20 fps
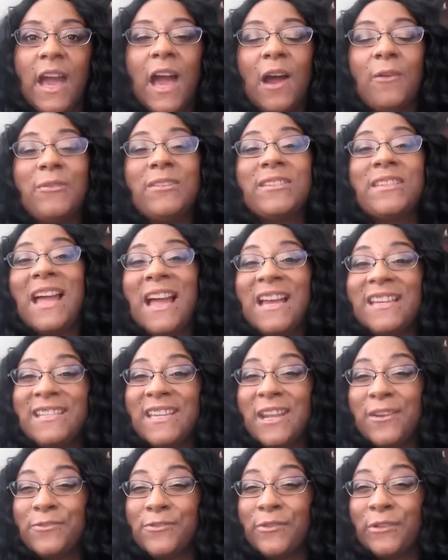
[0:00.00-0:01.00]
I wish the
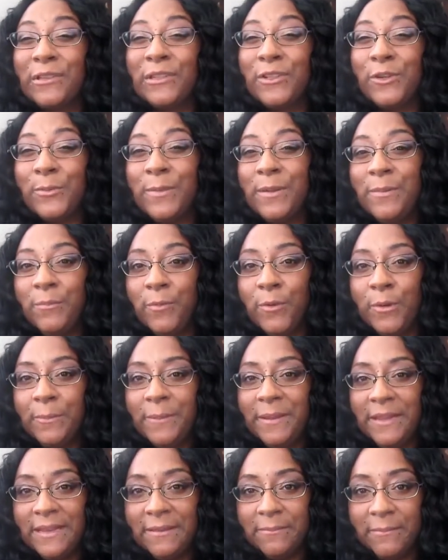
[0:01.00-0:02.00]
eyeshadows were a little bit more
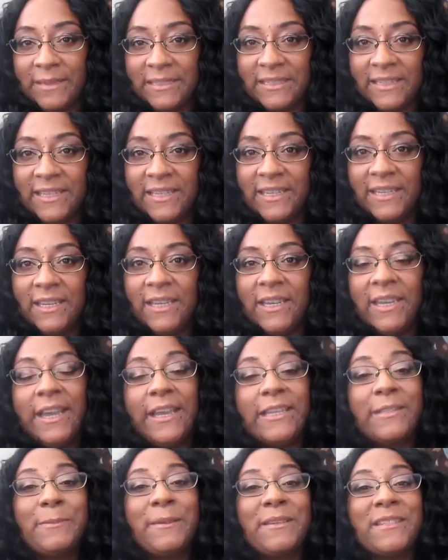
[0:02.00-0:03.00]
pigmented,
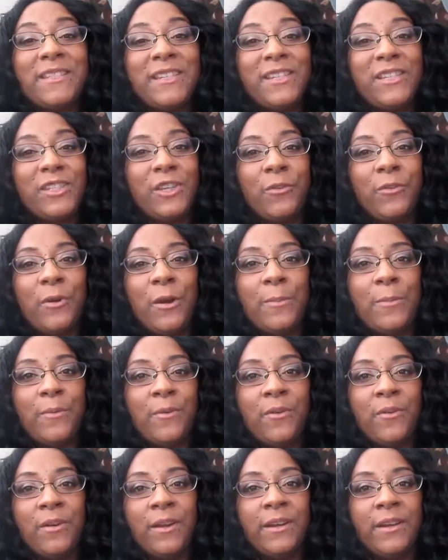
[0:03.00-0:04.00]
especially to show up
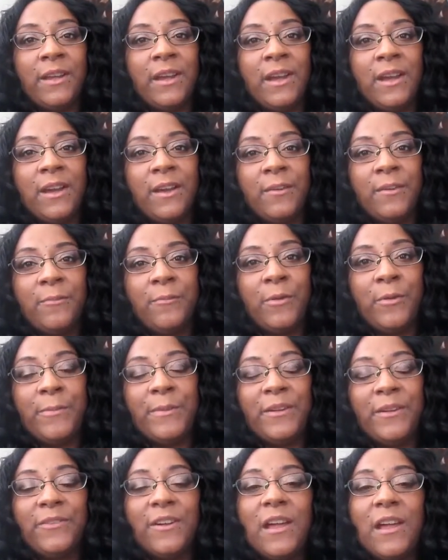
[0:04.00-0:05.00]
on women
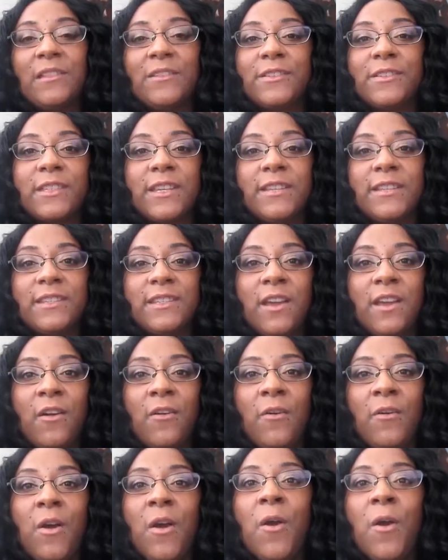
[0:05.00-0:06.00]
of color skin
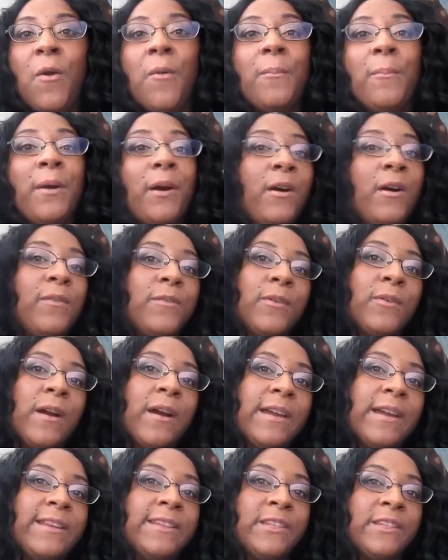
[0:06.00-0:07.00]
tone. But
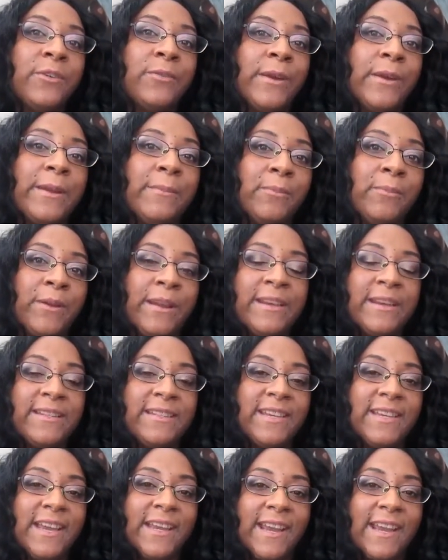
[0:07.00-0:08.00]
overall, it is a great brand to
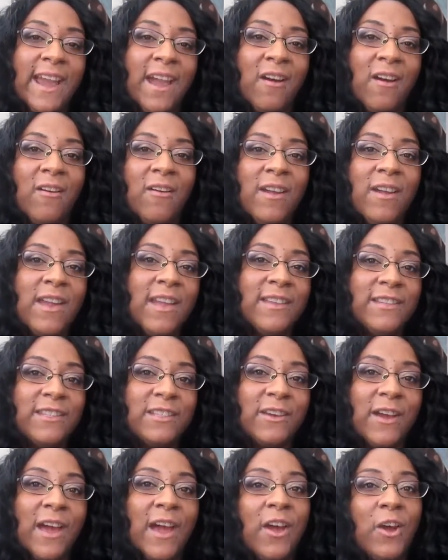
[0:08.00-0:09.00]
check out.
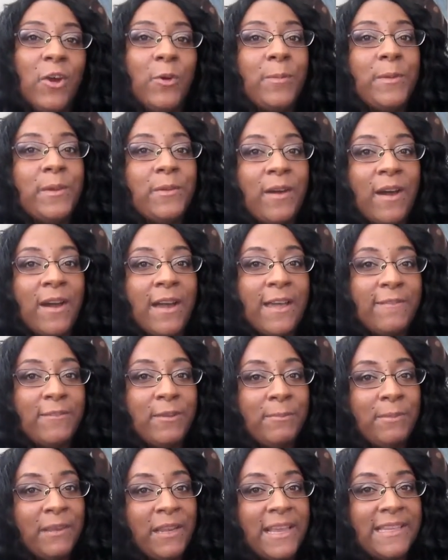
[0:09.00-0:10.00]
So I hope you all have a
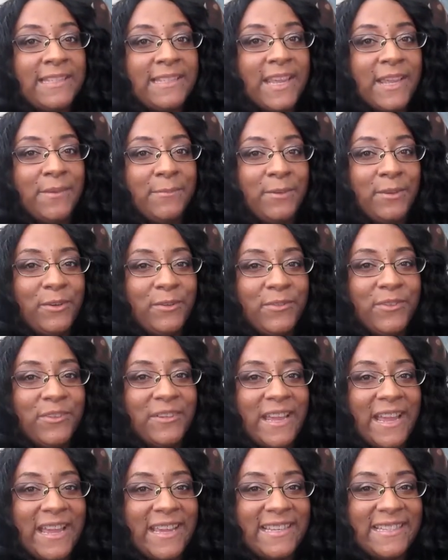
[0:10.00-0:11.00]
blessed and beautiful
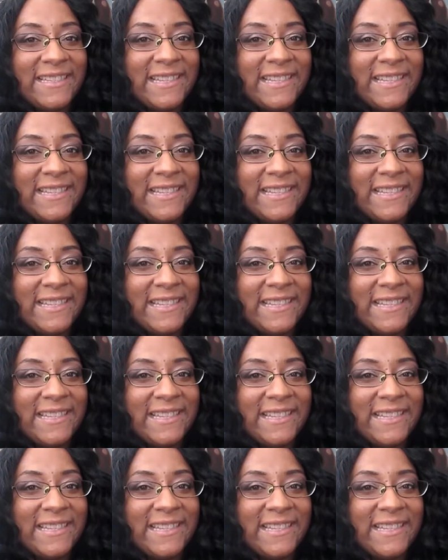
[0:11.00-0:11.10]
day.